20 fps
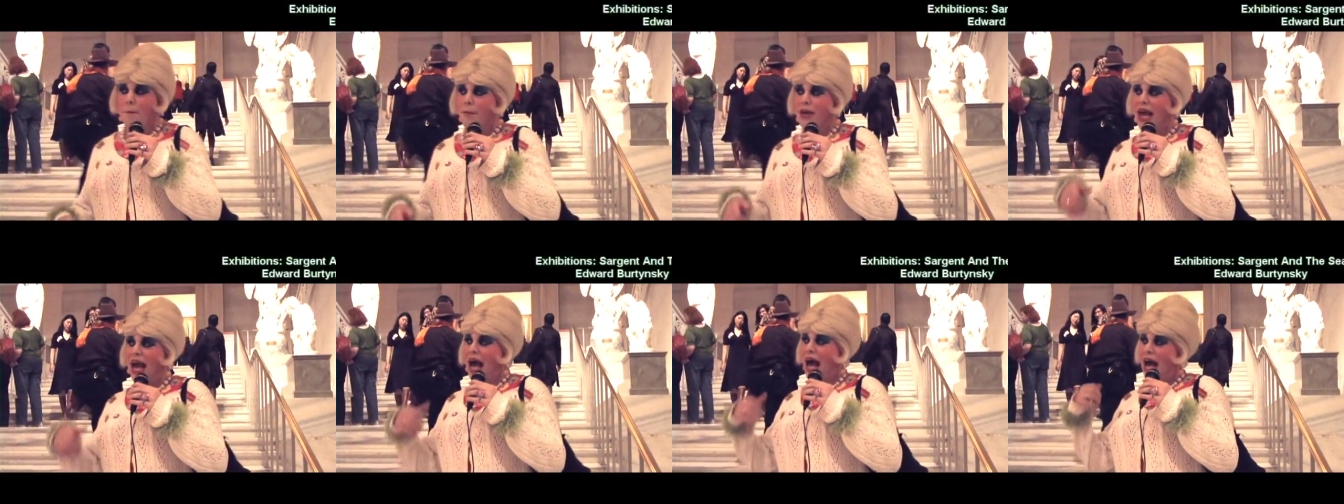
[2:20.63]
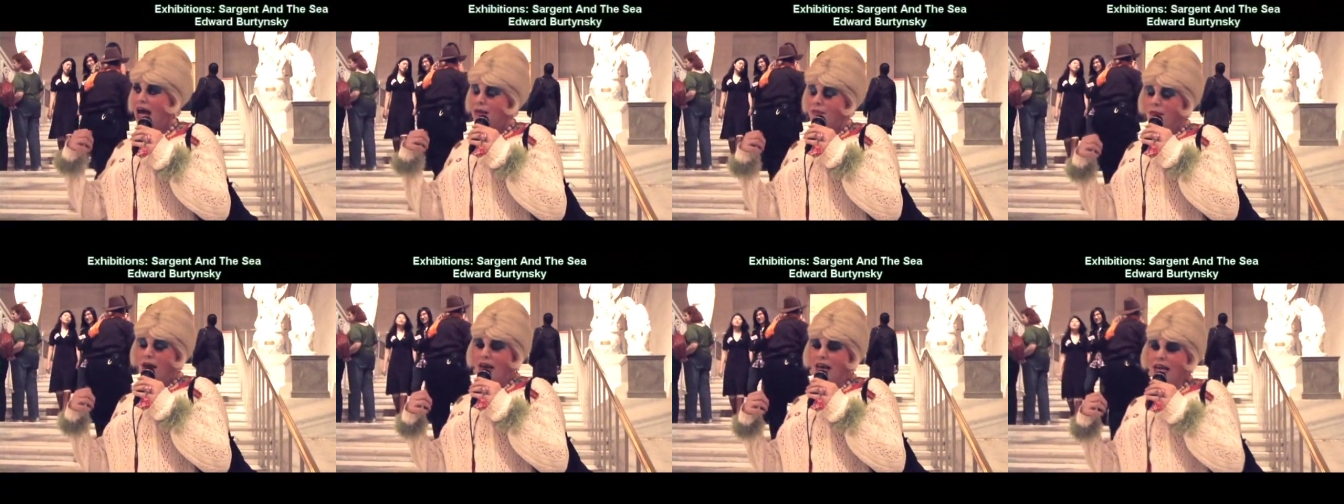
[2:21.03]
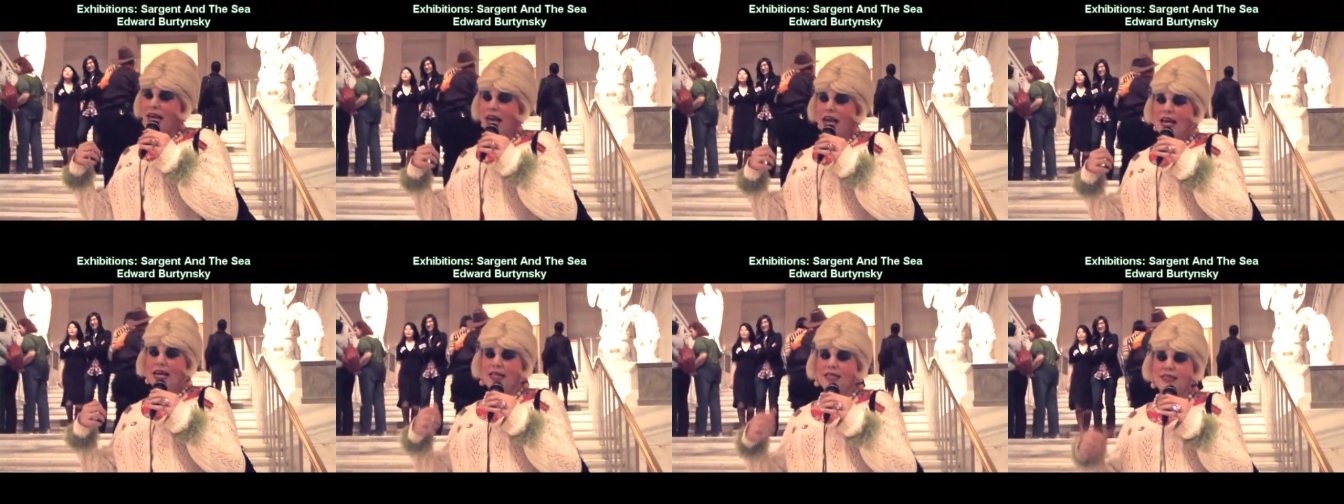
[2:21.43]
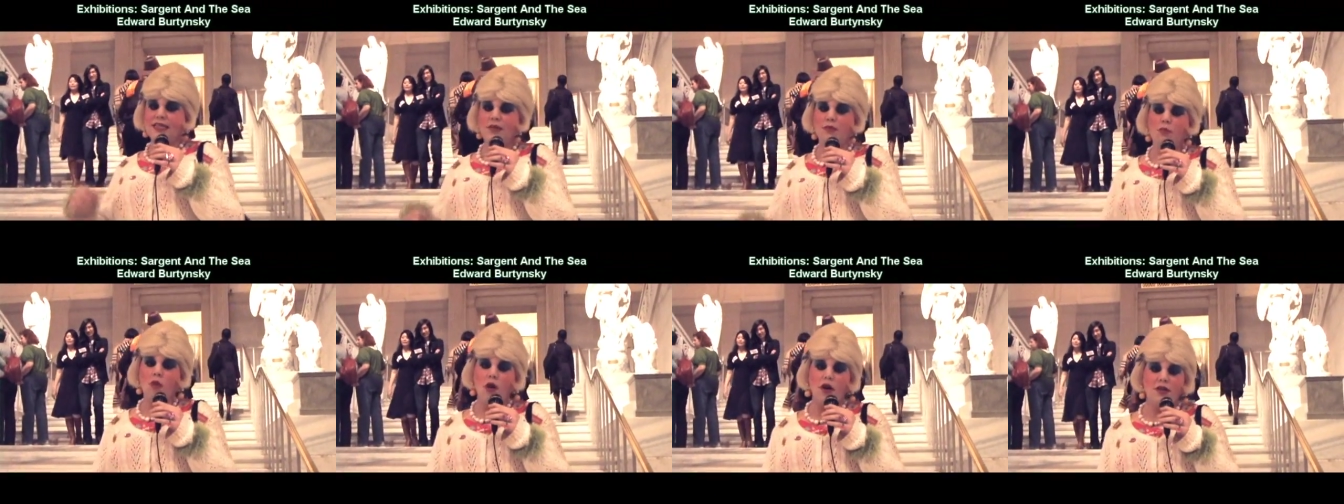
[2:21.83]
Behind me is
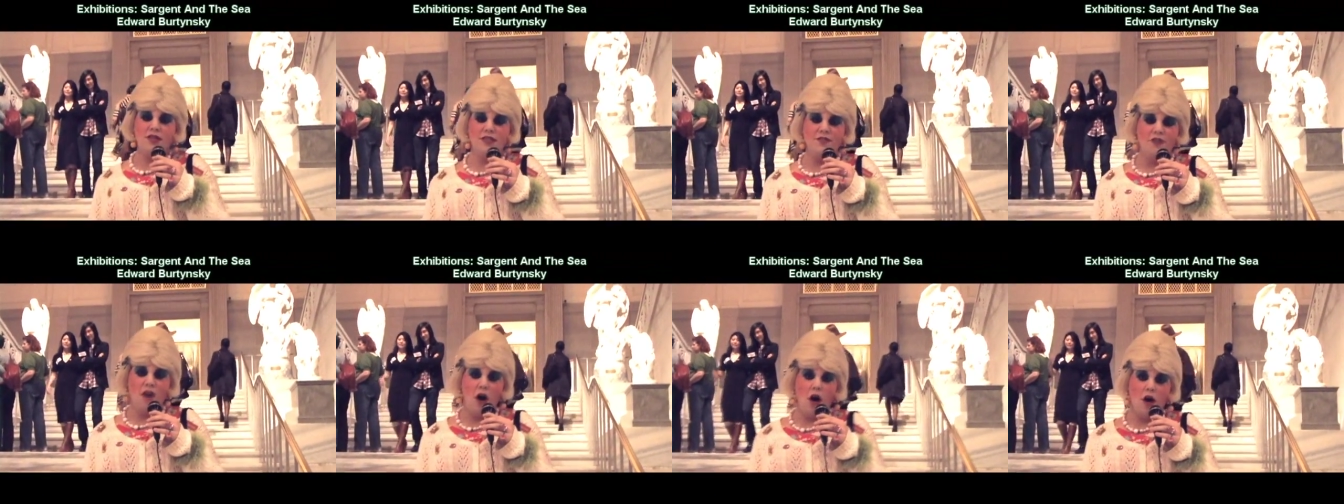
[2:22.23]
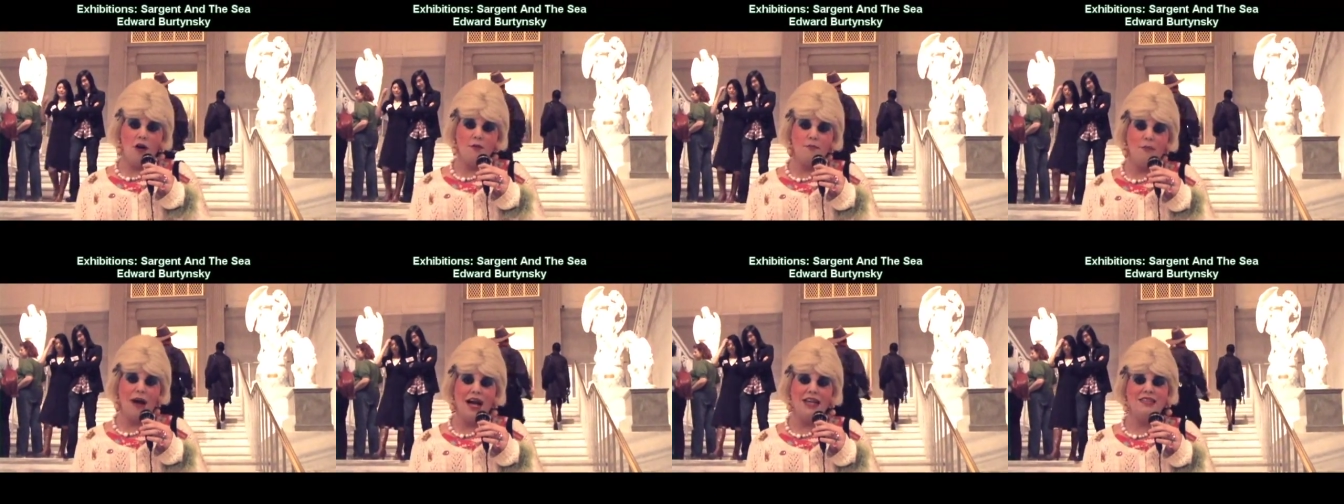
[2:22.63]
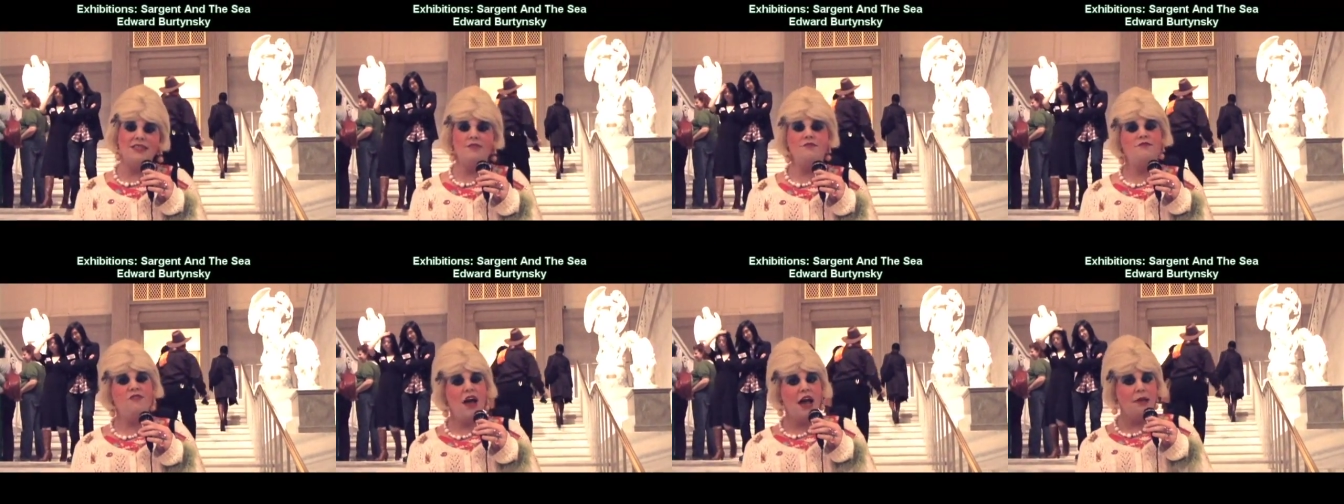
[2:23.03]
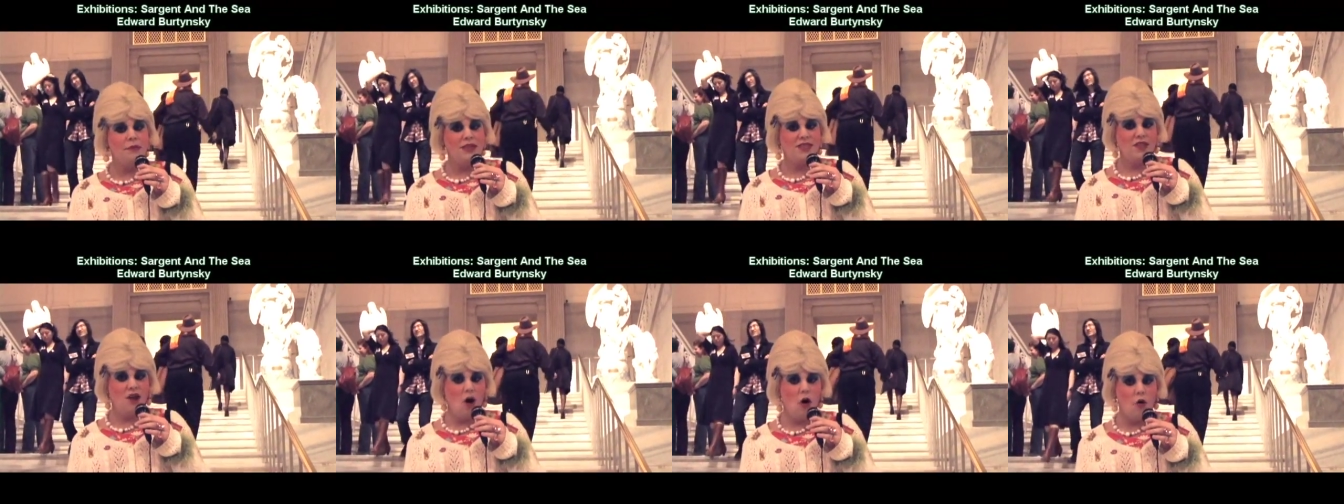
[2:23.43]
some works of art by some
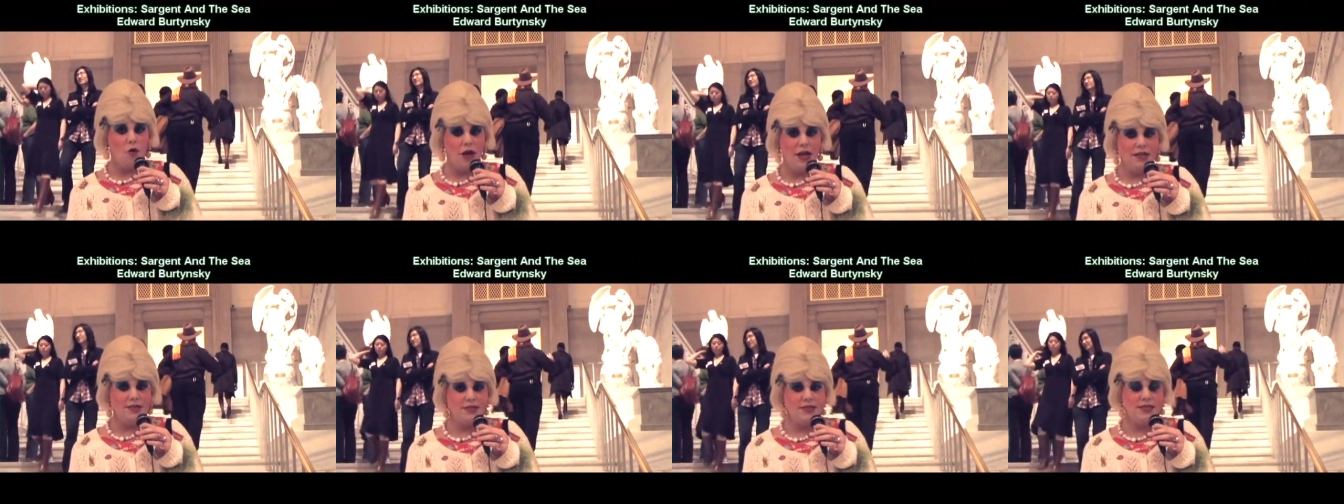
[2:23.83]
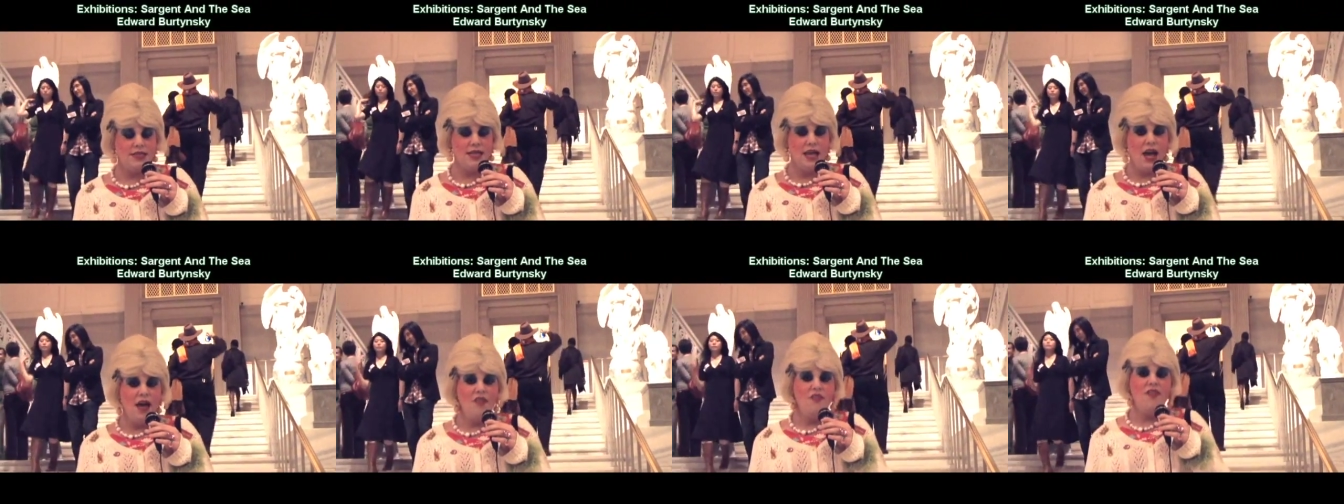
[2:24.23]
famous artists.